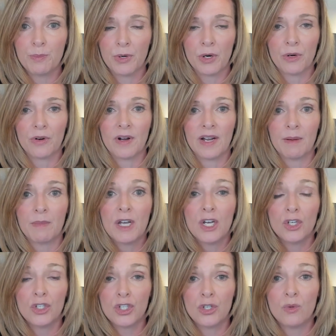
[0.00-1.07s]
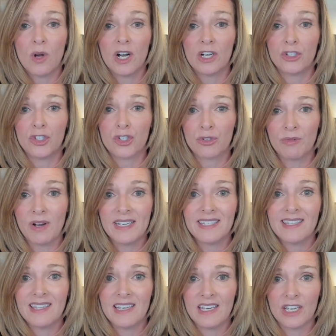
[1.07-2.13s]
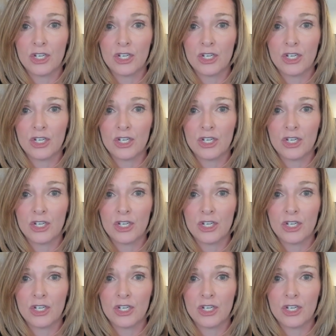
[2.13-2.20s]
your program to address the